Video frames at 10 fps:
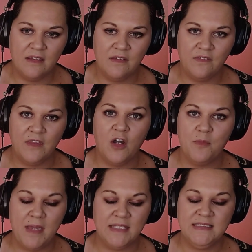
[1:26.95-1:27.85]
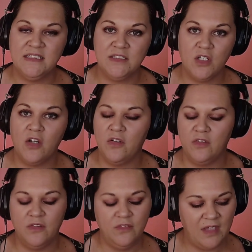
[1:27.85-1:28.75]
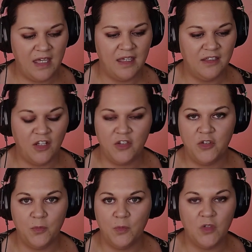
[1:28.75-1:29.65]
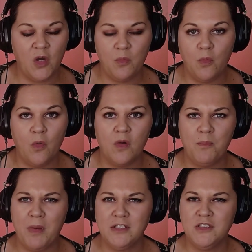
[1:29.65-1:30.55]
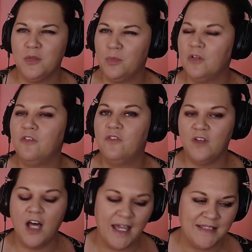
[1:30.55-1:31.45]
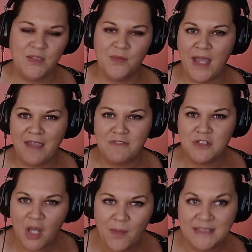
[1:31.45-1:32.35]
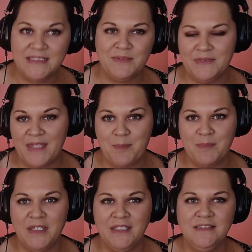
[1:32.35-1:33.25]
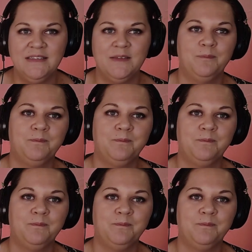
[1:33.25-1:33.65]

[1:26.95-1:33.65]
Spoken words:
the old man says, "No, you will not walk, but you will fly." So I have no idea what that means.